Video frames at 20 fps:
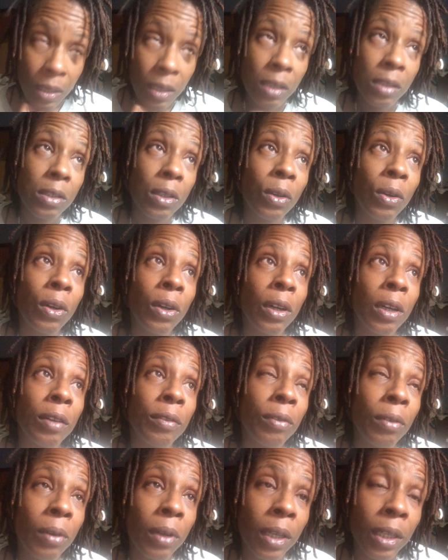It's so hard
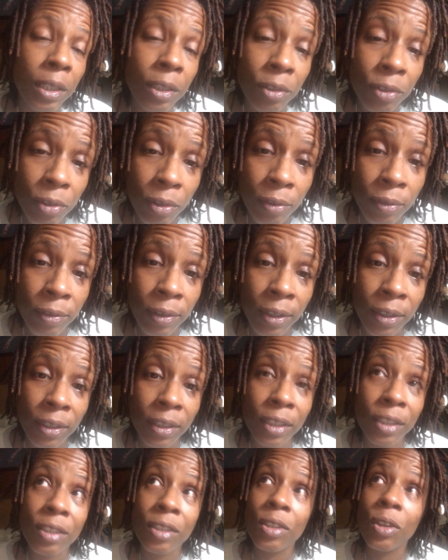for an introvert.
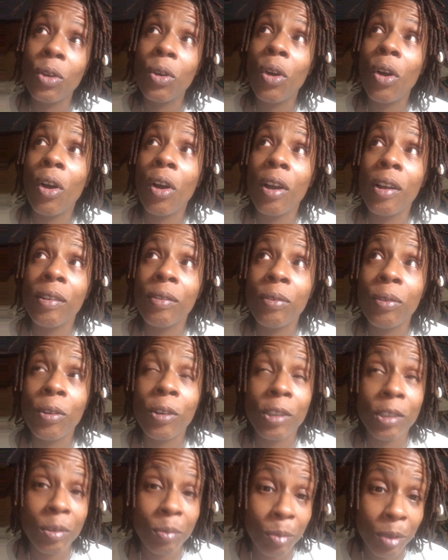It's so hard
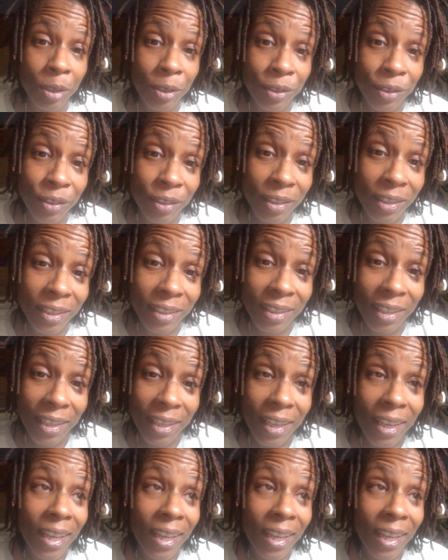for a spiritualist.